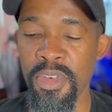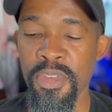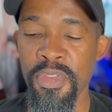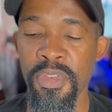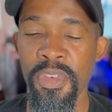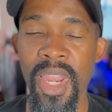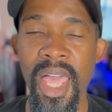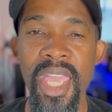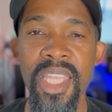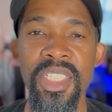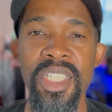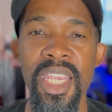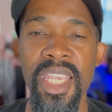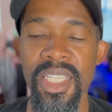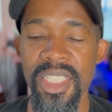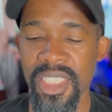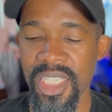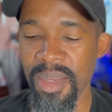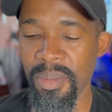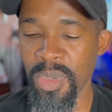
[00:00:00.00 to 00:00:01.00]
FlyJ
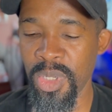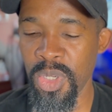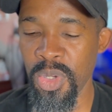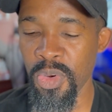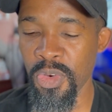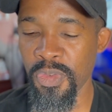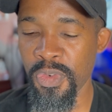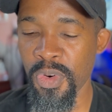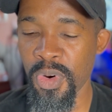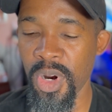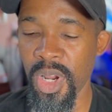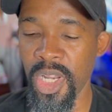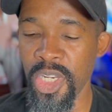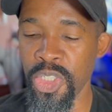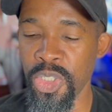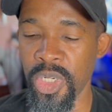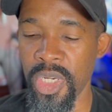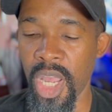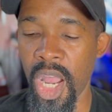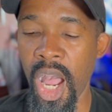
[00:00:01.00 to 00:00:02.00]
Sim
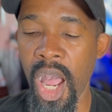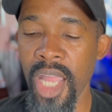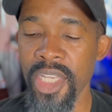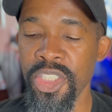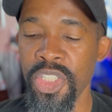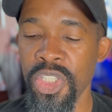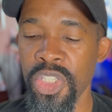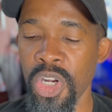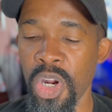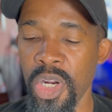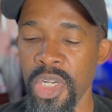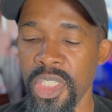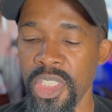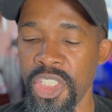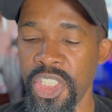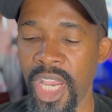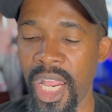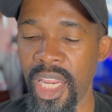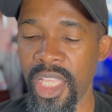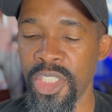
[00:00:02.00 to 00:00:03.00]
Q400, the Hot Start
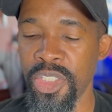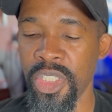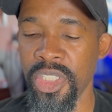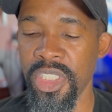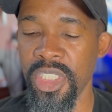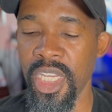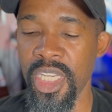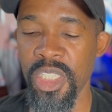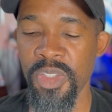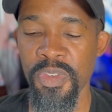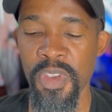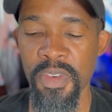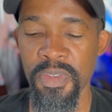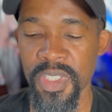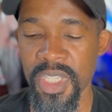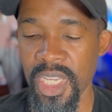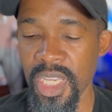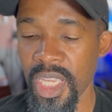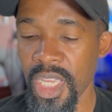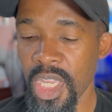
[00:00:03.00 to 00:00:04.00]
Challenger
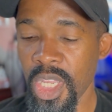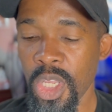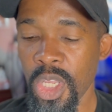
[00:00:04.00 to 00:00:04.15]
650,